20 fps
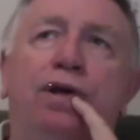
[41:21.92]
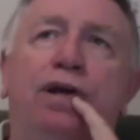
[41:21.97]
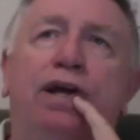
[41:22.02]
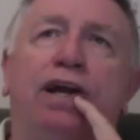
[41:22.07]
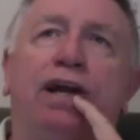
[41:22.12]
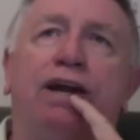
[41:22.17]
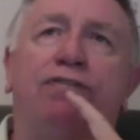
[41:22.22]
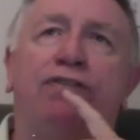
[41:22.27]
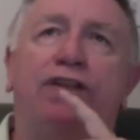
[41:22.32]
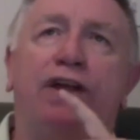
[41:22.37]

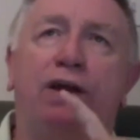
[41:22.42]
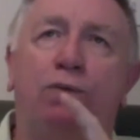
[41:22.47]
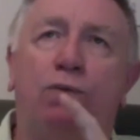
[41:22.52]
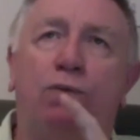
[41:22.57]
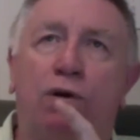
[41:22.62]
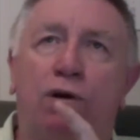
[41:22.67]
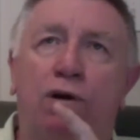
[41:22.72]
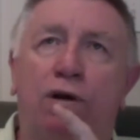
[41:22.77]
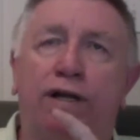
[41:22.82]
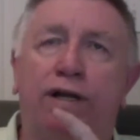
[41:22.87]
if they
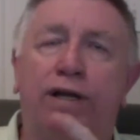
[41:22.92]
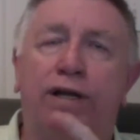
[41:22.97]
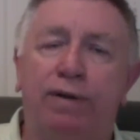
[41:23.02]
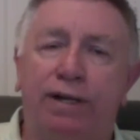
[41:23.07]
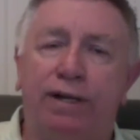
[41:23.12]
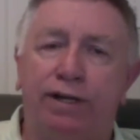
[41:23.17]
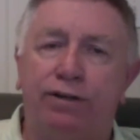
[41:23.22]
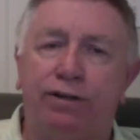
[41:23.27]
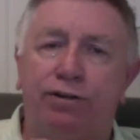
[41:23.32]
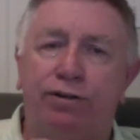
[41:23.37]
were
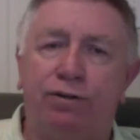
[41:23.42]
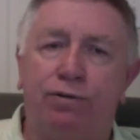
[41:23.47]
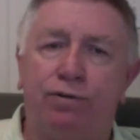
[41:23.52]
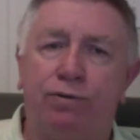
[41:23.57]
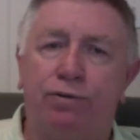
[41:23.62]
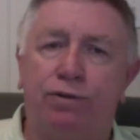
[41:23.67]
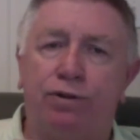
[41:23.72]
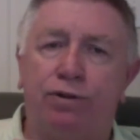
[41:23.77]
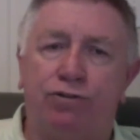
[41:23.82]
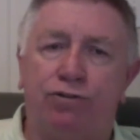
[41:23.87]
committed to
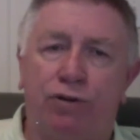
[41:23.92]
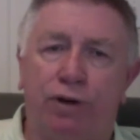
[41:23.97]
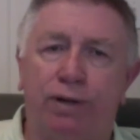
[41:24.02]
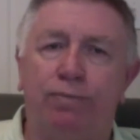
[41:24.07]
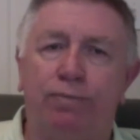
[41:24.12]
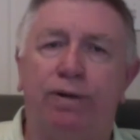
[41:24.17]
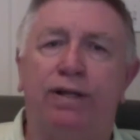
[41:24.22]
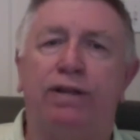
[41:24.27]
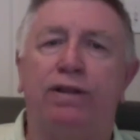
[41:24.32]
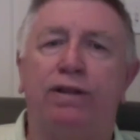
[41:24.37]
the
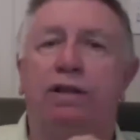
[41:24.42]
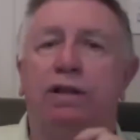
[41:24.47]
treatment,